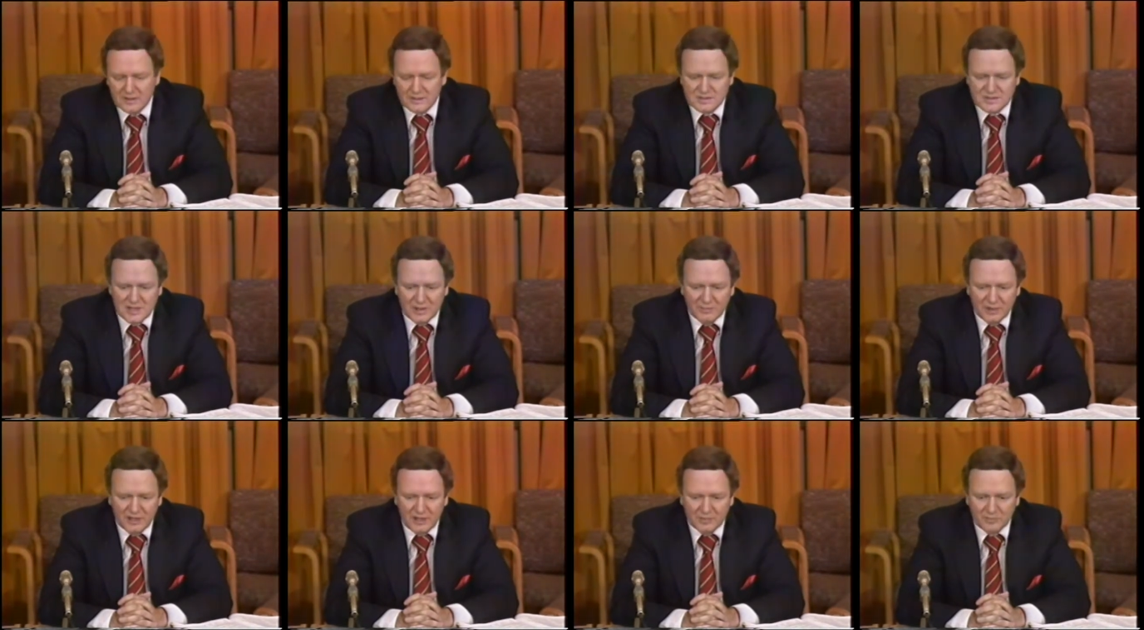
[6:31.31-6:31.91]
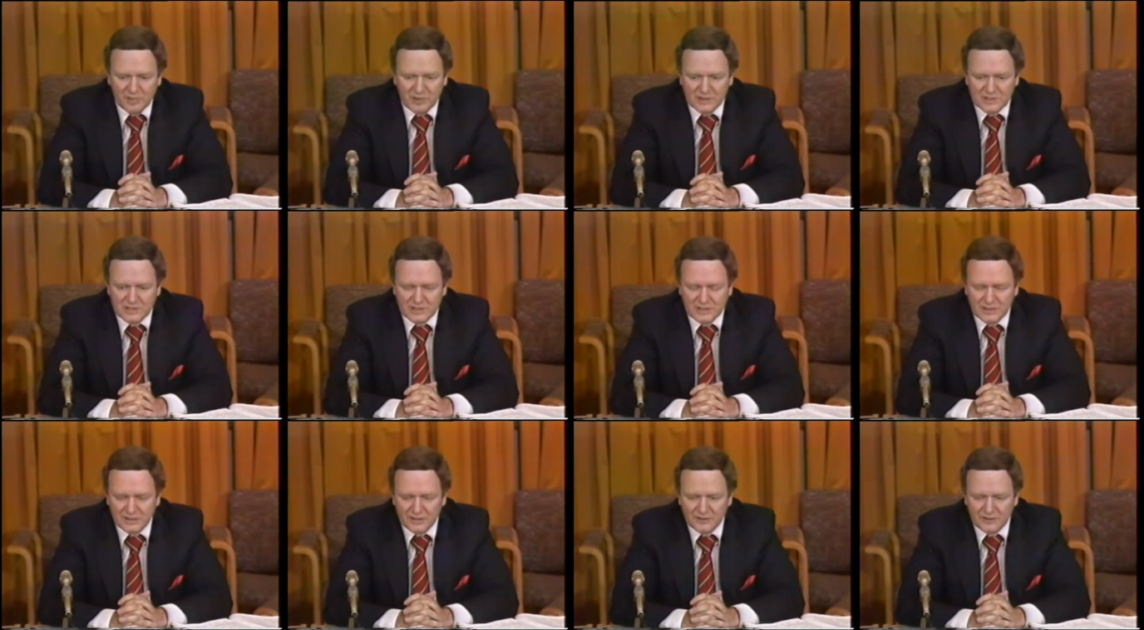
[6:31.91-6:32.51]
somebody, a
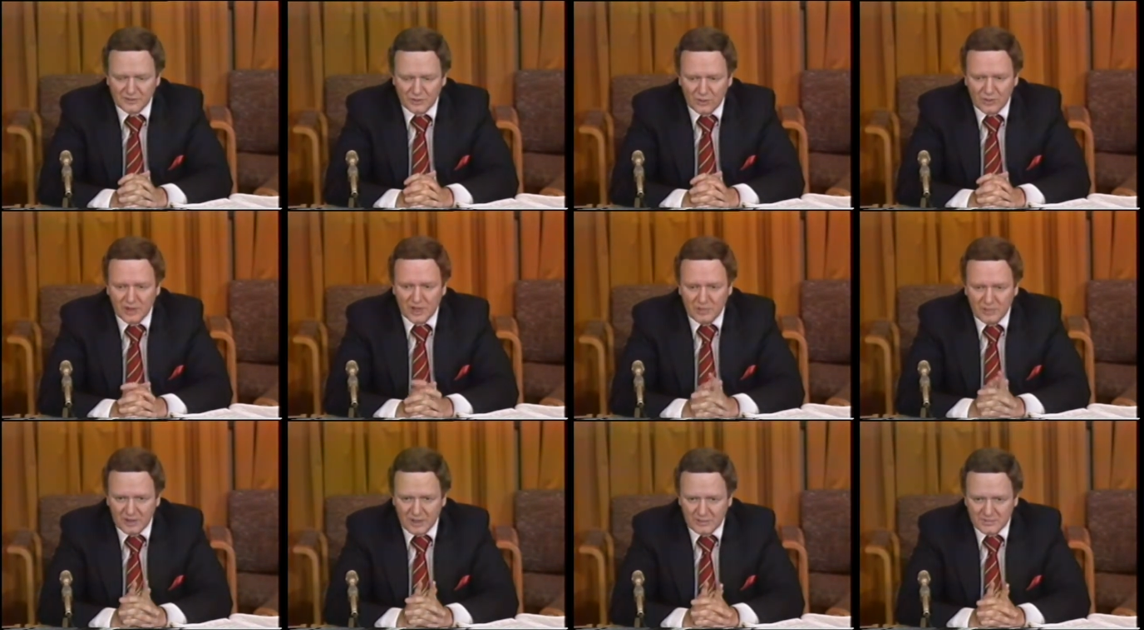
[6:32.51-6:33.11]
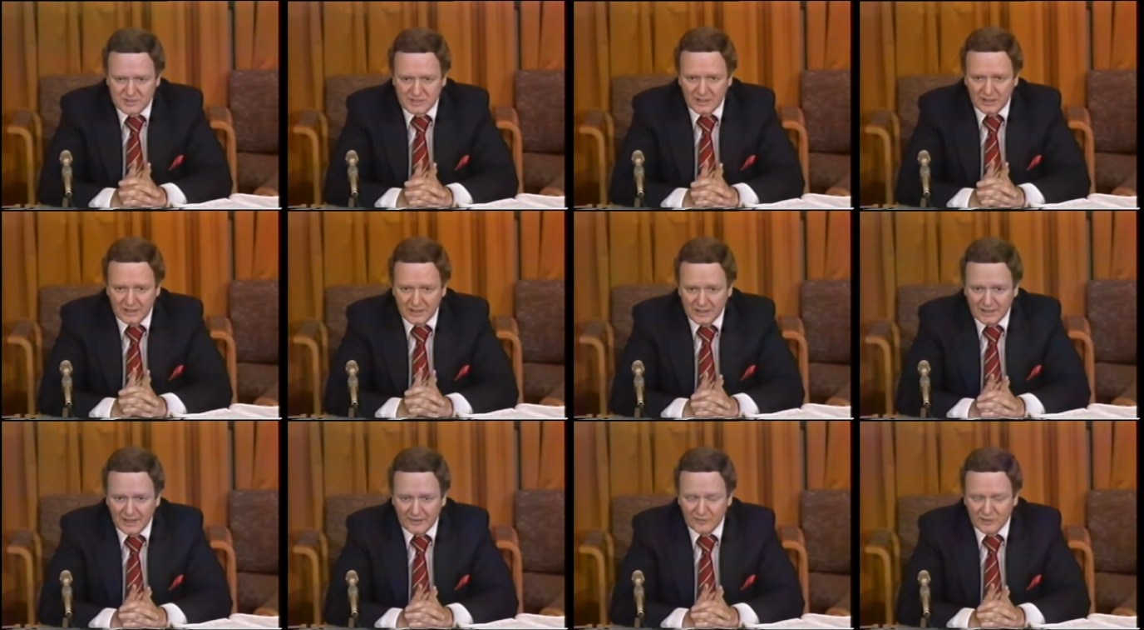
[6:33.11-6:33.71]
person in authority, but I'm saying
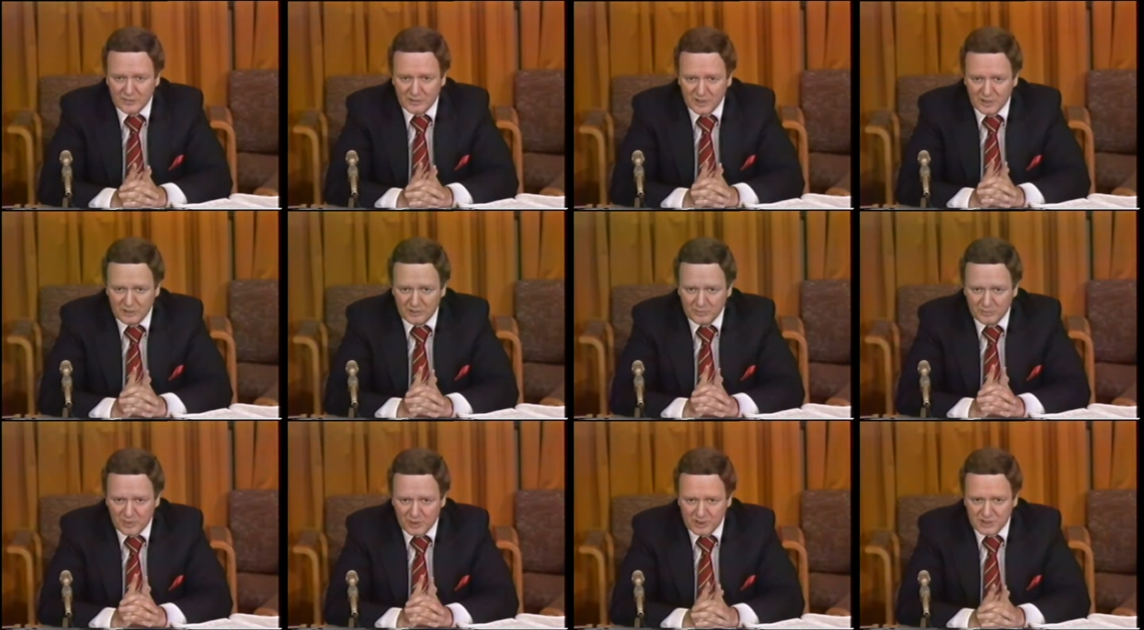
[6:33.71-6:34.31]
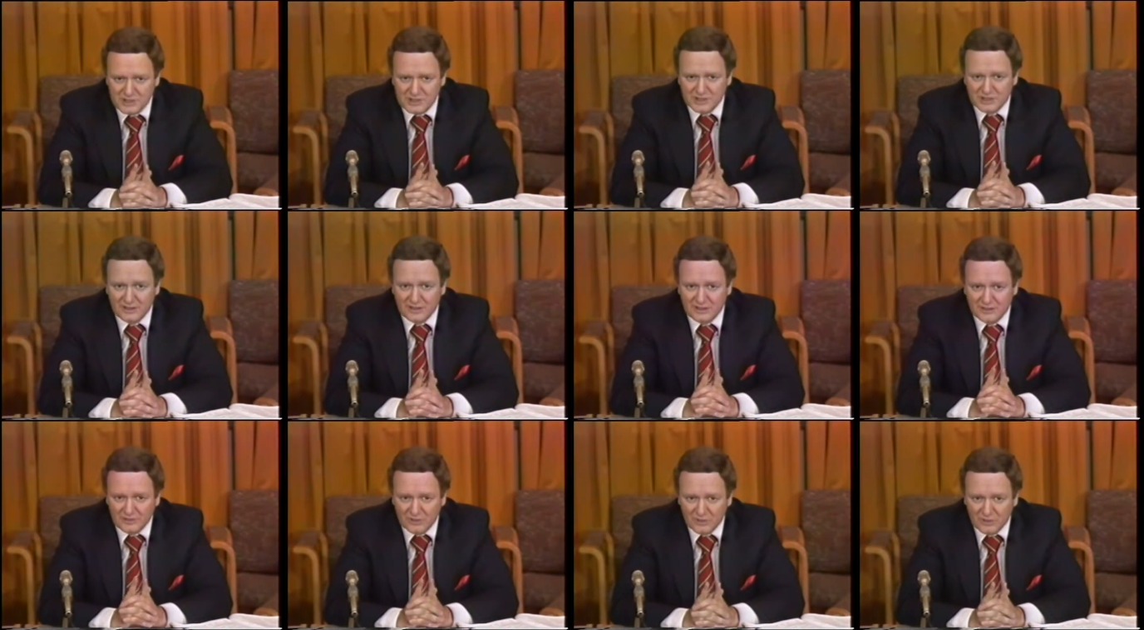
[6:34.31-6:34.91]
a governmental person
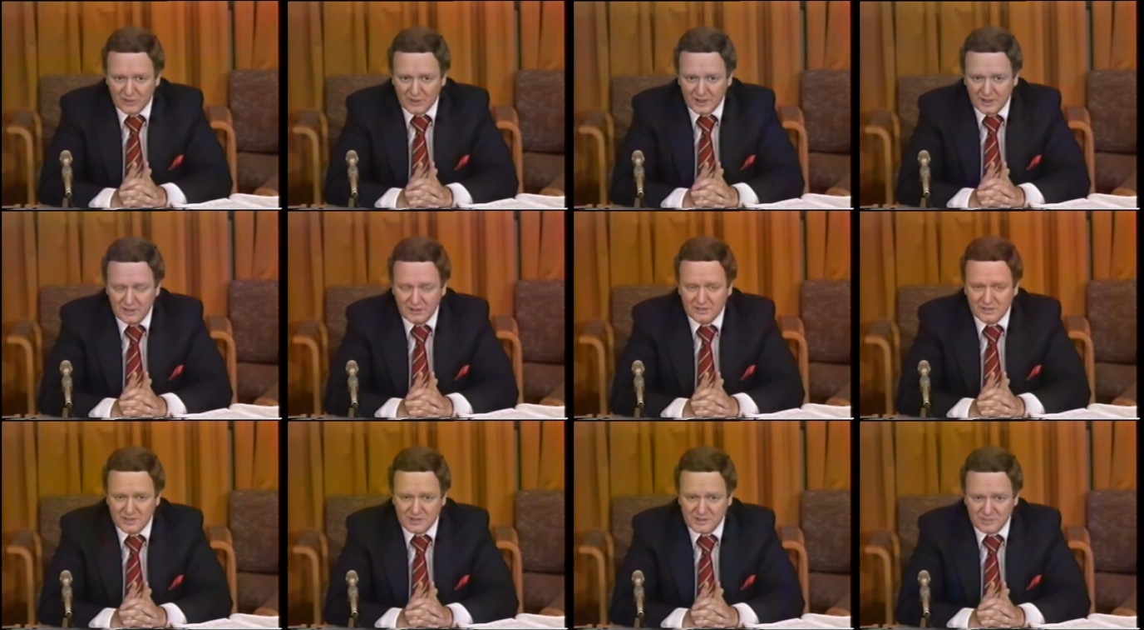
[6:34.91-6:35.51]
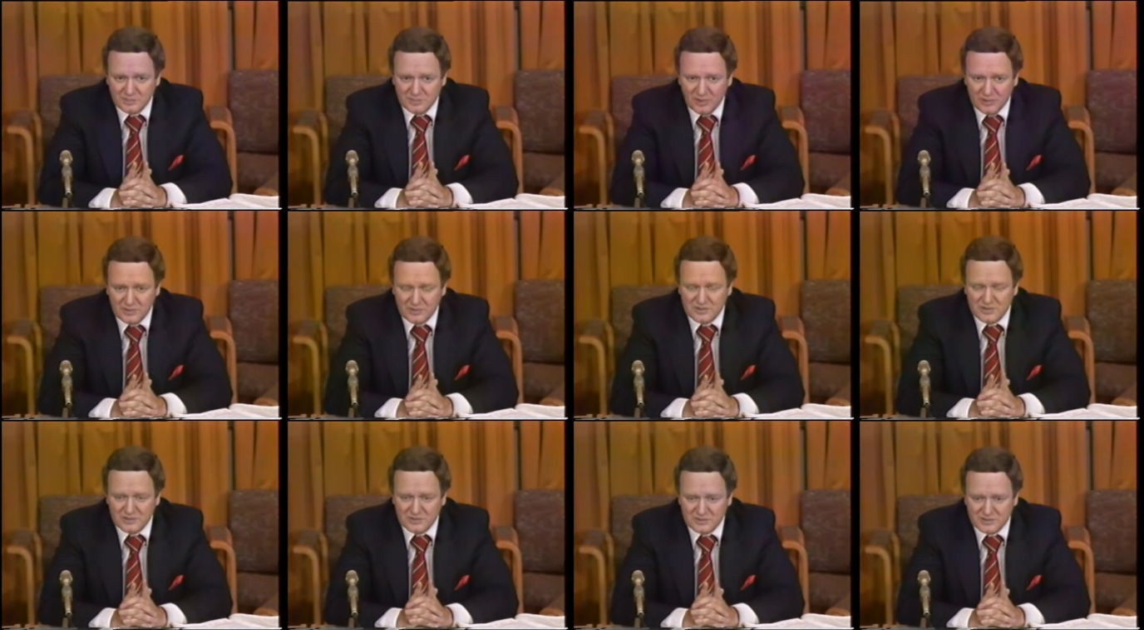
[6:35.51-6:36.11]
in authority as
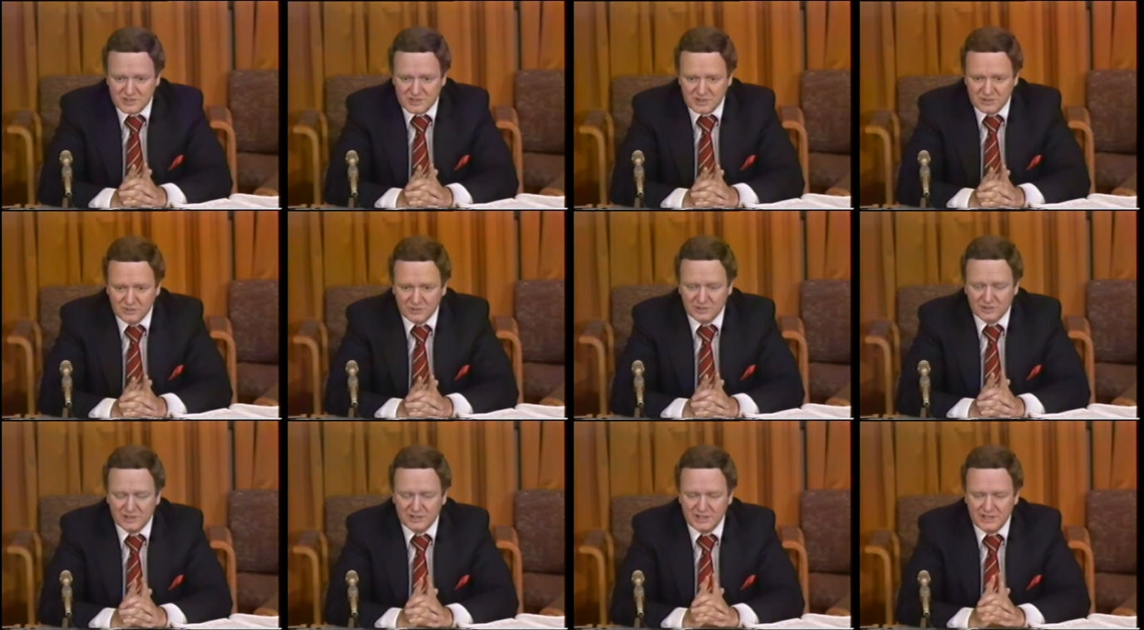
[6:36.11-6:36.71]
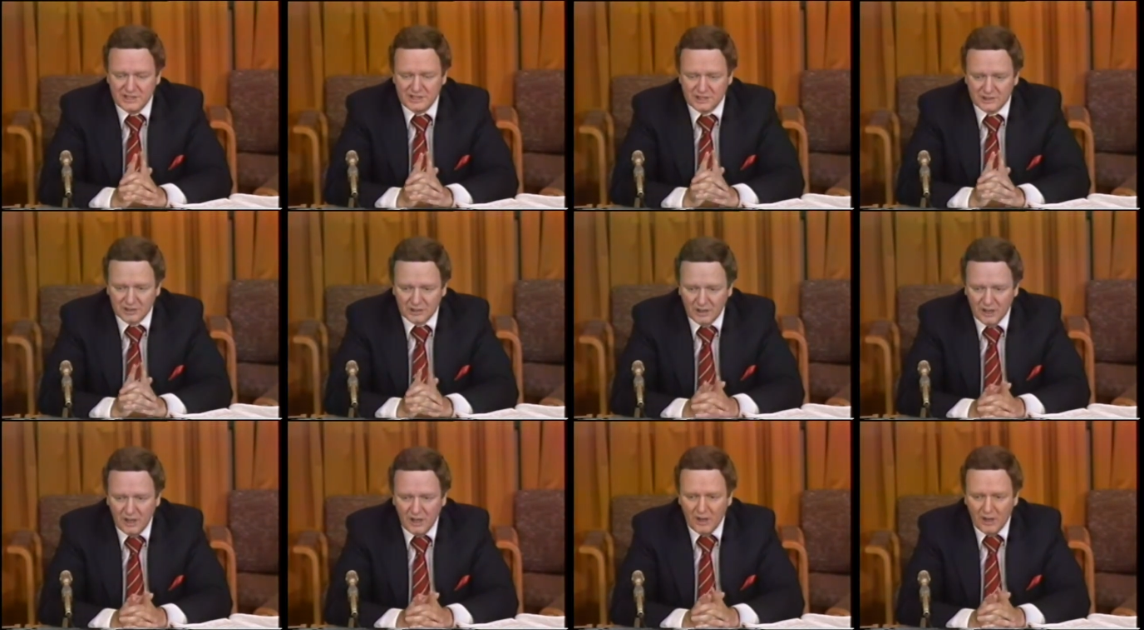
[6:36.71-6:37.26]
opposed to a school teacher